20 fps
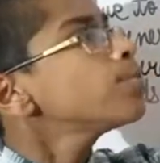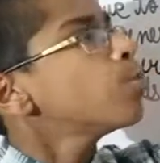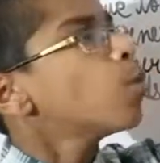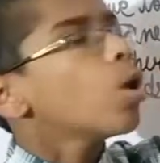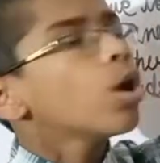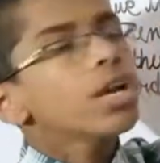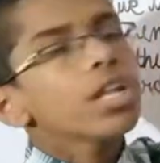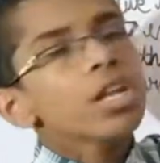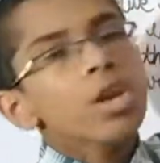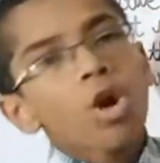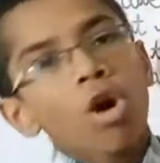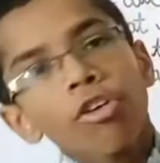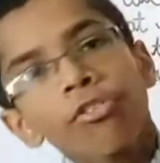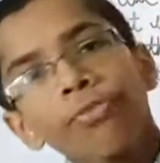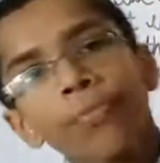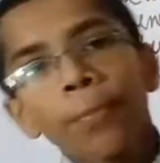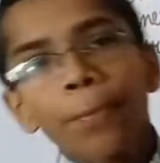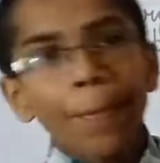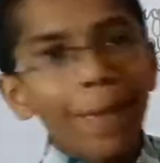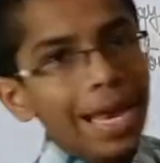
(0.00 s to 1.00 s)
model
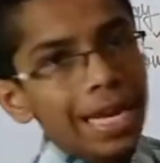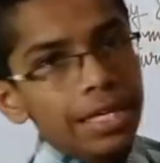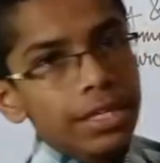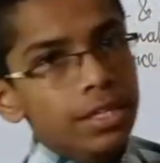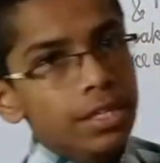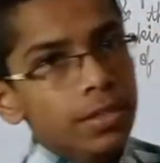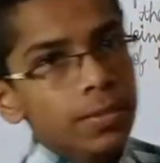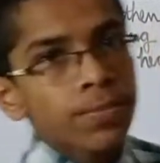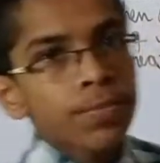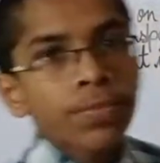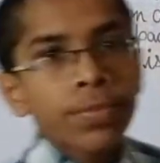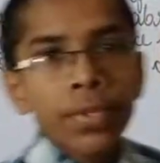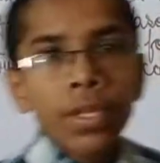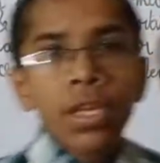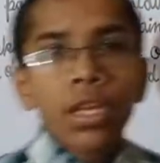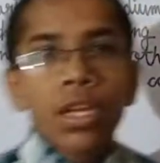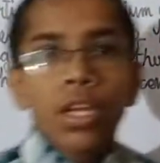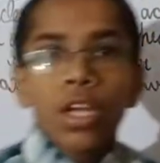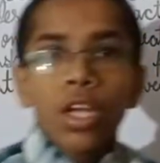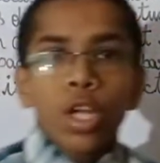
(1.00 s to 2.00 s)
of matter.
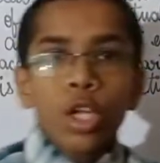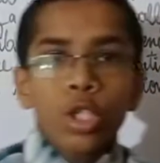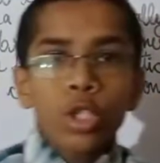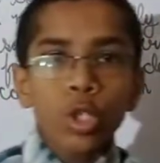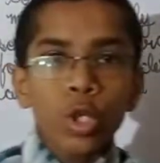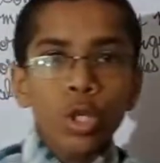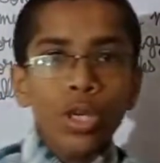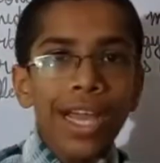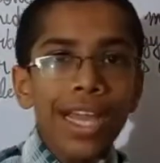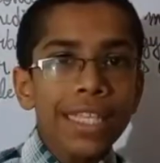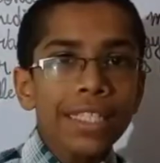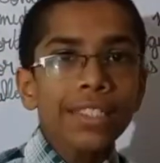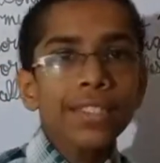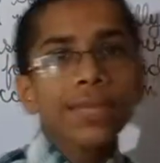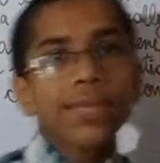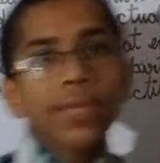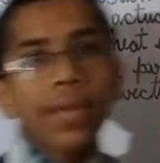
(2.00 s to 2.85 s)
So guys,